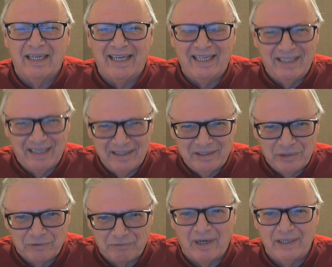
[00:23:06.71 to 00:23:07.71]
And you'll
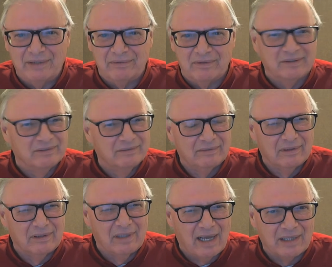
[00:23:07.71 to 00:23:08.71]
find
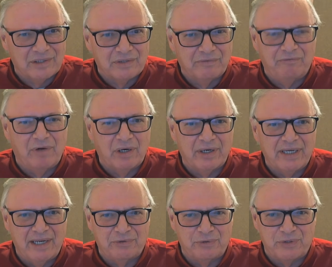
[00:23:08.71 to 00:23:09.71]
lots of very
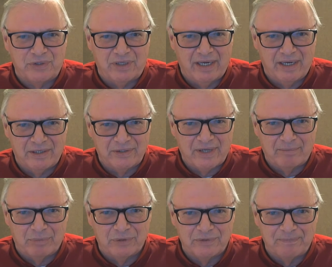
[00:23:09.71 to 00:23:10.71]
interesting
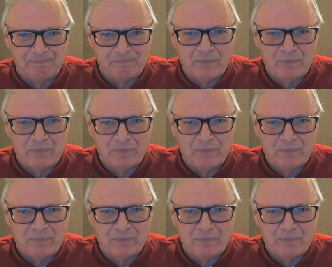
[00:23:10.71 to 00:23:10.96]
examples.